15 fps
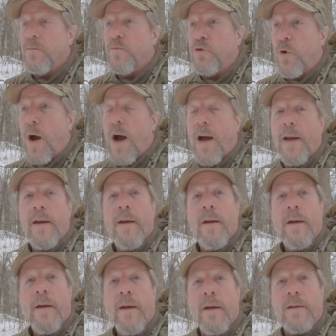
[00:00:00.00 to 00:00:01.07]
dry,
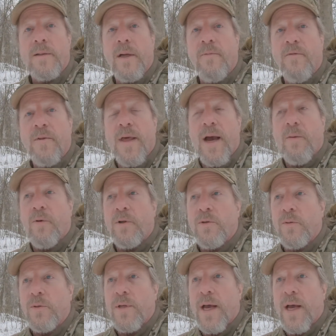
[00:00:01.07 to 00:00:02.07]
except for that which was